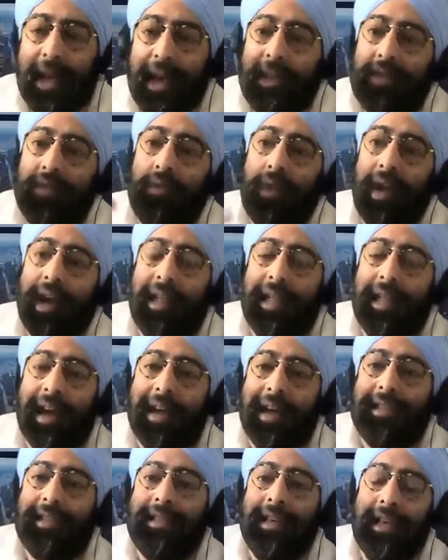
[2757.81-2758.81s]
as well
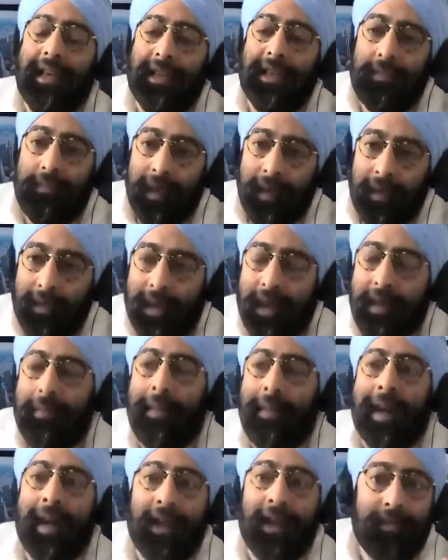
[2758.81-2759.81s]
as these building
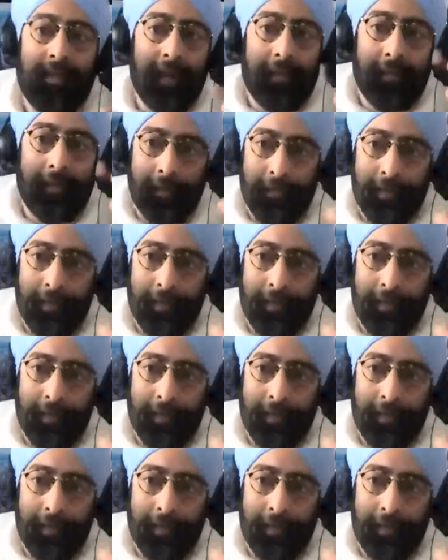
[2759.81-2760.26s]
management